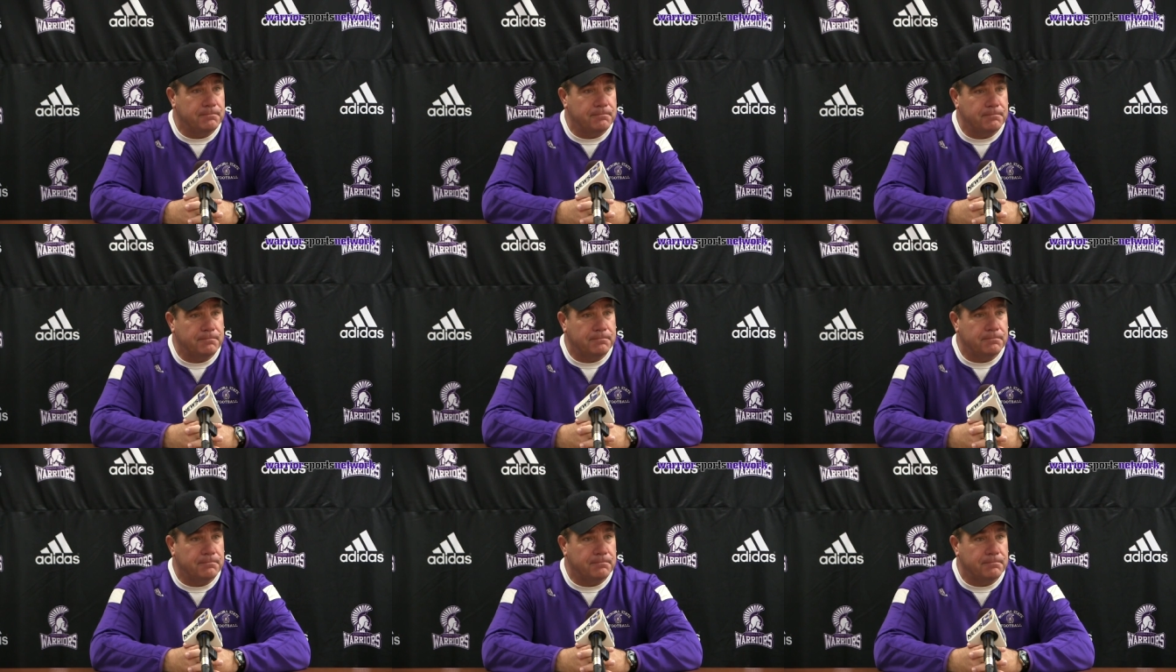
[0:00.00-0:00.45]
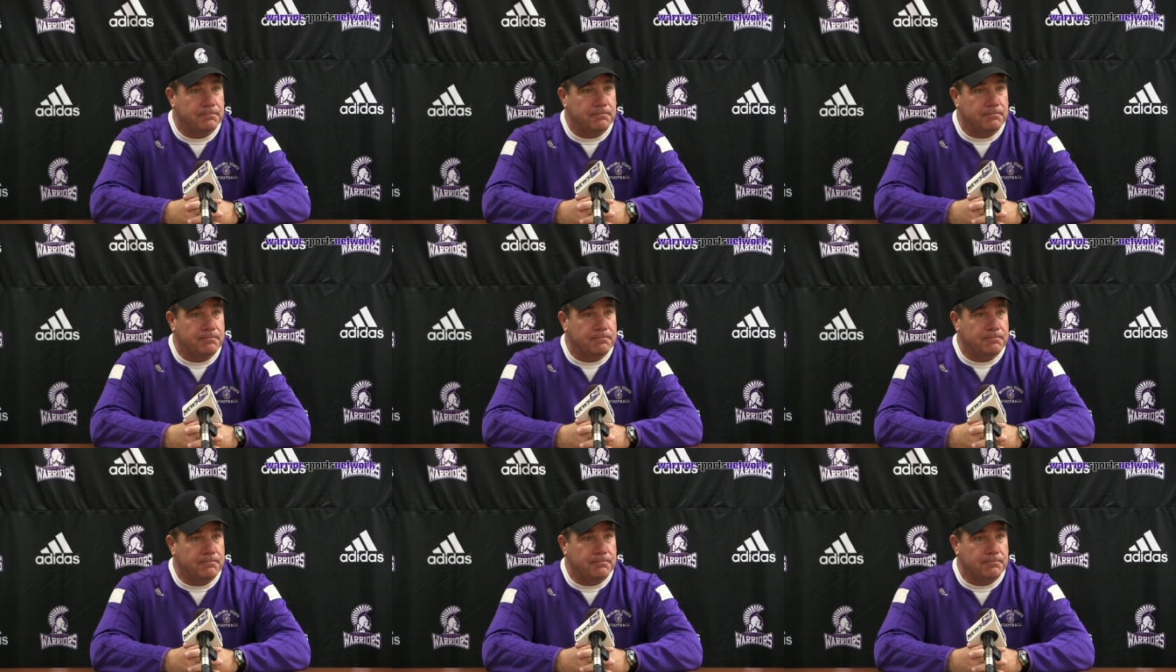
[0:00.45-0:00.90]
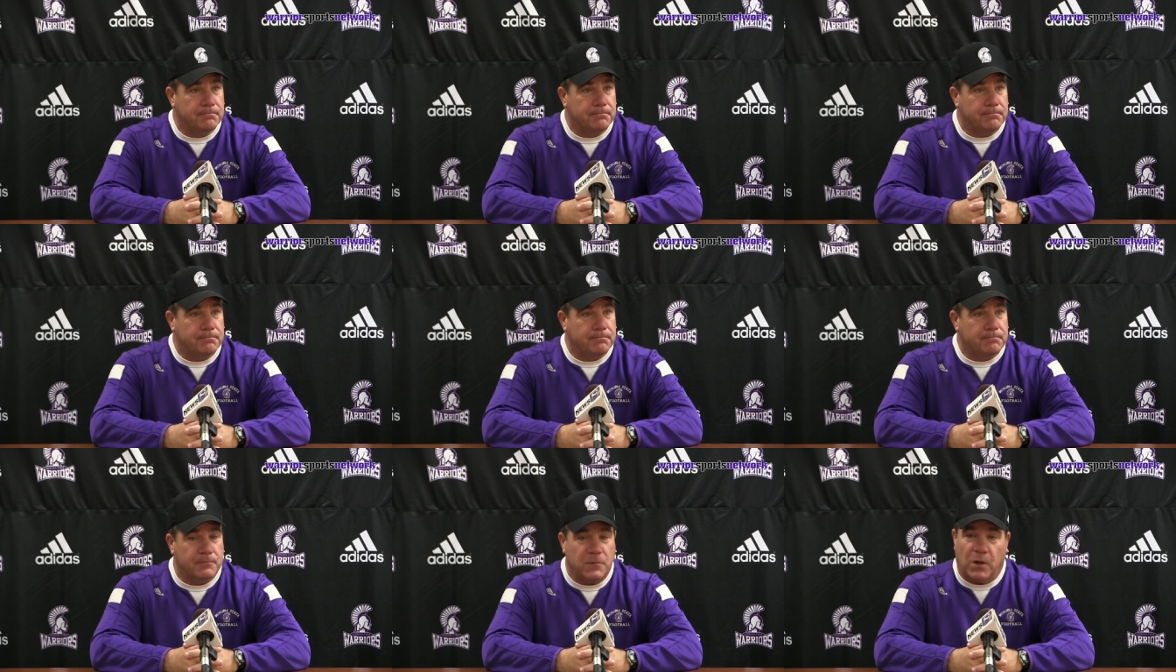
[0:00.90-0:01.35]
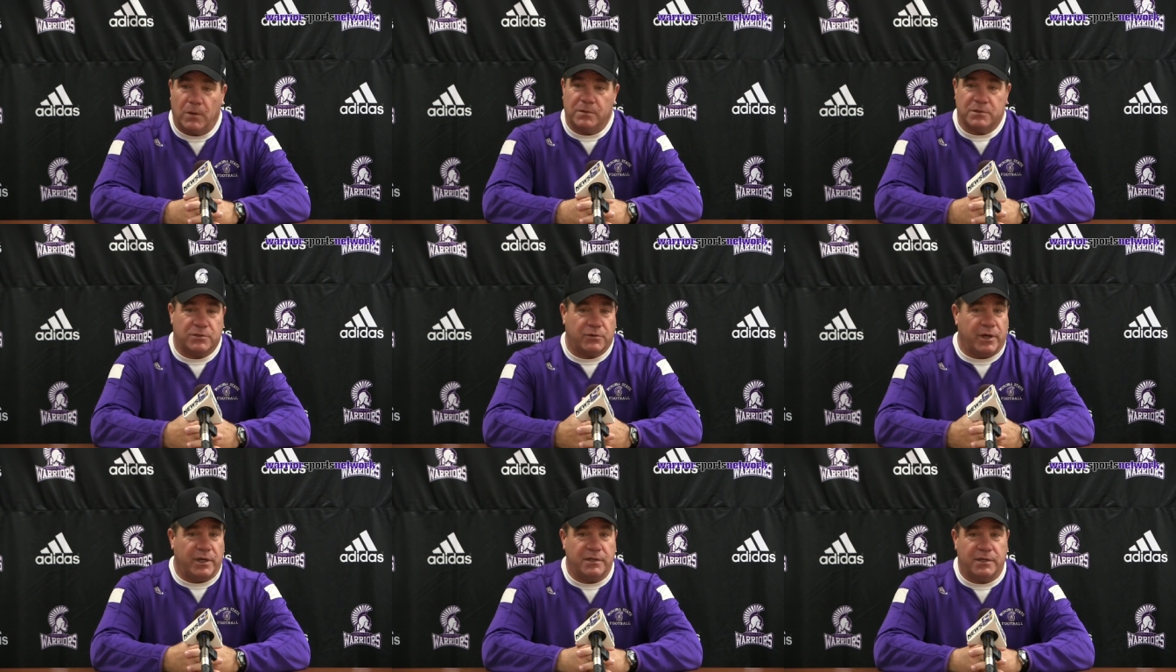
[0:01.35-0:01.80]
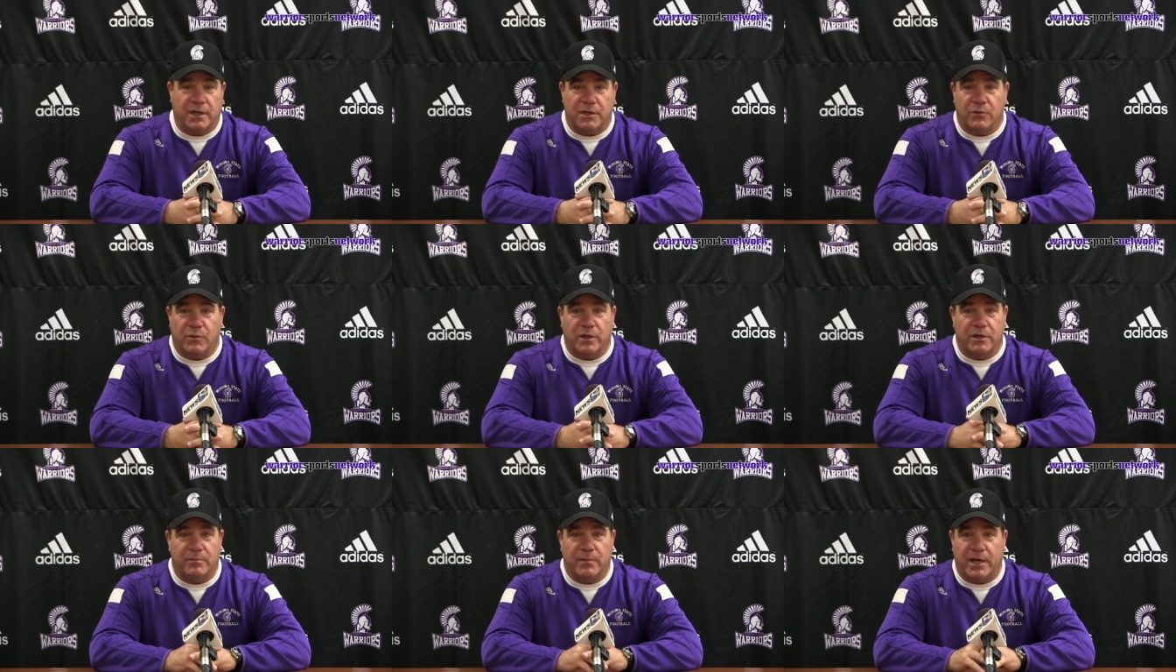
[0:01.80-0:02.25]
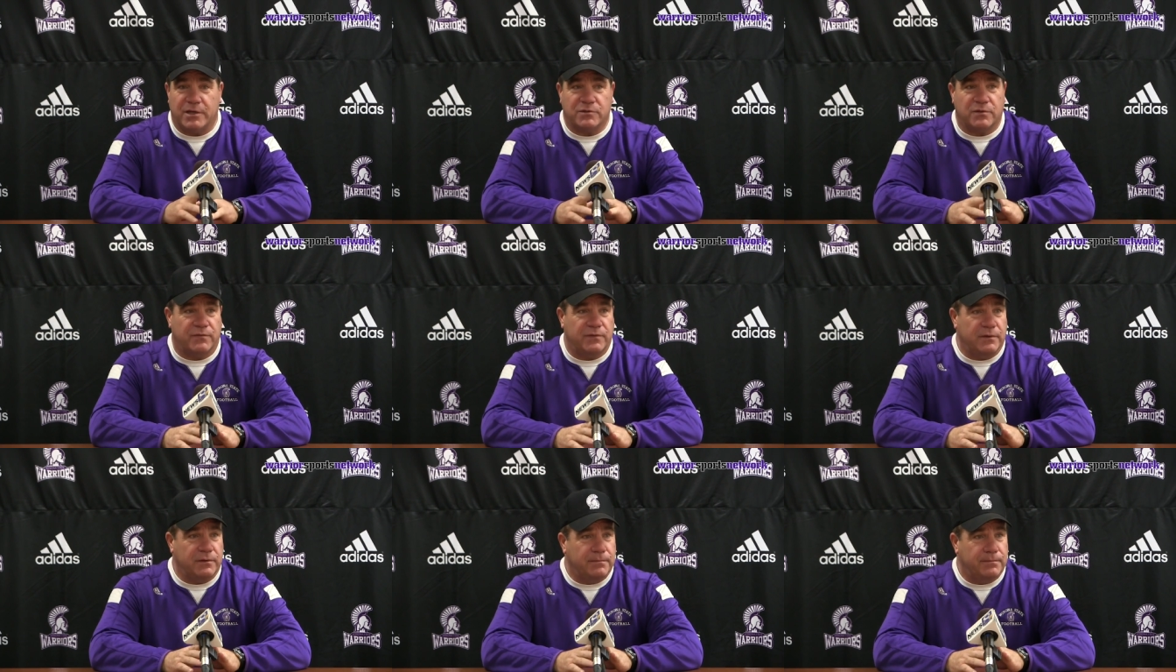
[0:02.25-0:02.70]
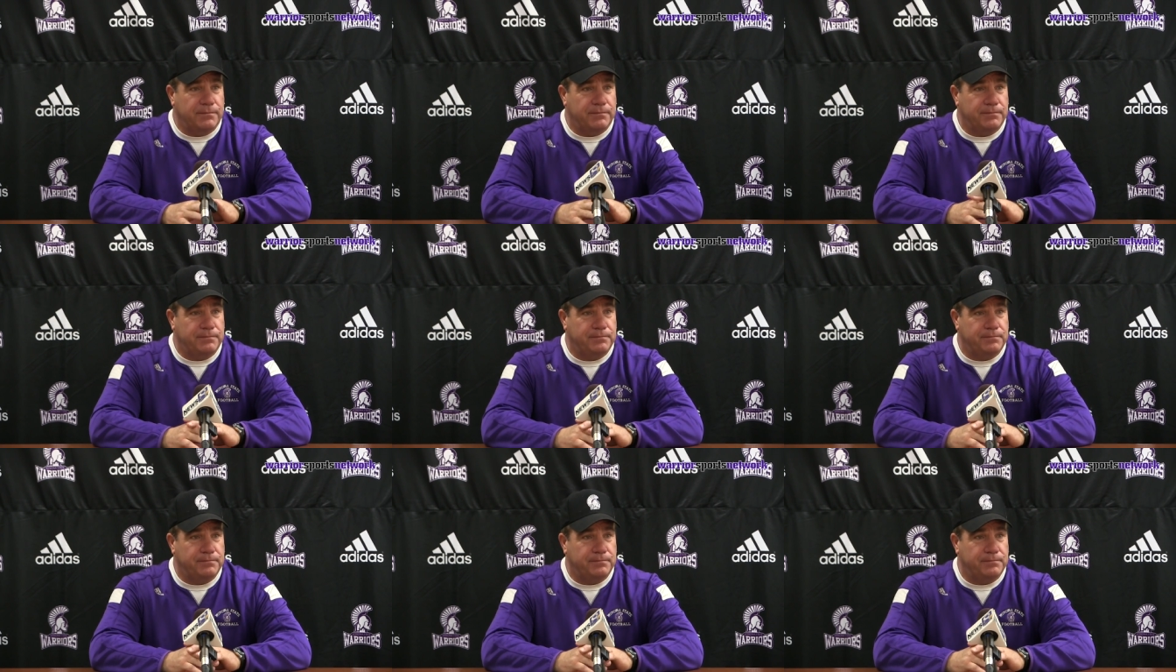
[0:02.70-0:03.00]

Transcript: Anything else you want to add? No, it's a great day to win at Maxwell Field.